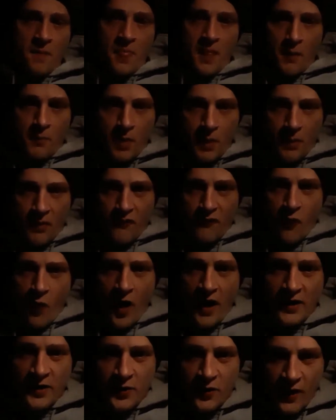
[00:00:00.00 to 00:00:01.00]
But before
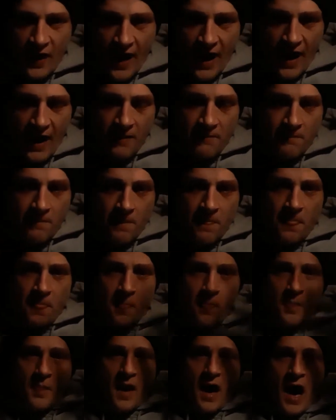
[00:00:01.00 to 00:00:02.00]
I do that,
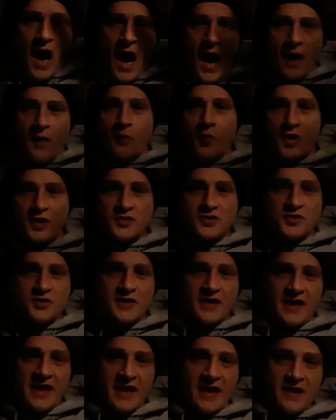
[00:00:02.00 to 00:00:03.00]
I want to
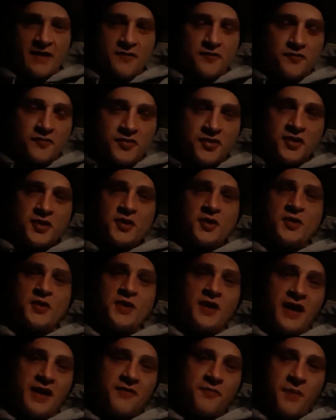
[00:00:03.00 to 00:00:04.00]
give two
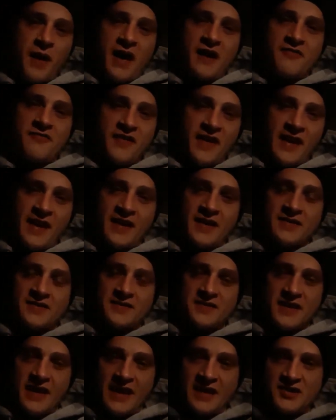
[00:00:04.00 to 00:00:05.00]
of my fans
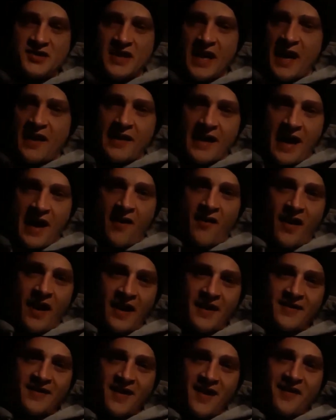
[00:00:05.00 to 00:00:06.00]
a shout out. I
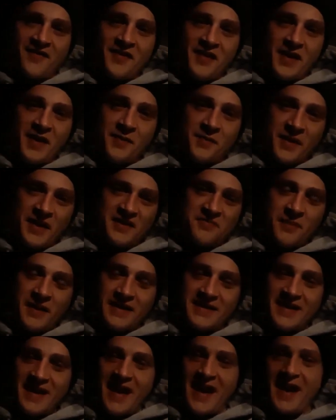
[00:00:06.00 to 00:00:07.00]
love it. It makes my
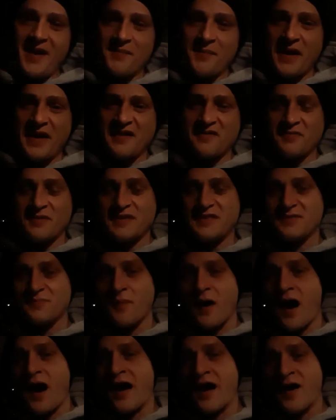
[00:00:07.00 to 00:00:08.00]
day. It makes me
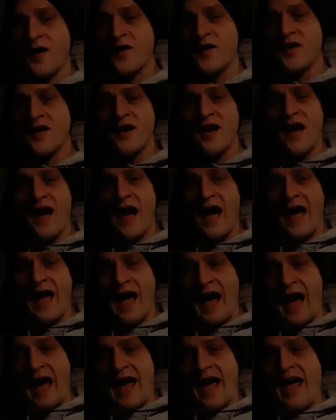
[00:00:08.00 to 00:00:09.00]
smile.
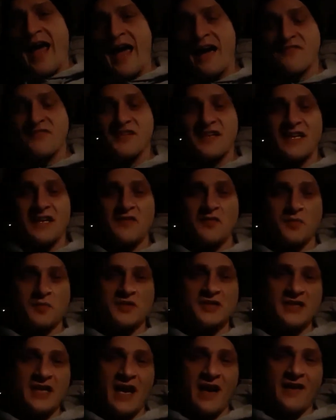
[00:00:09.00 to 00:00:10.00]
I have to give them a
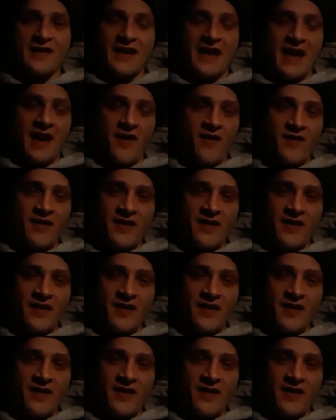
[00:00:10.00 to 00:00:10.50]
shout out.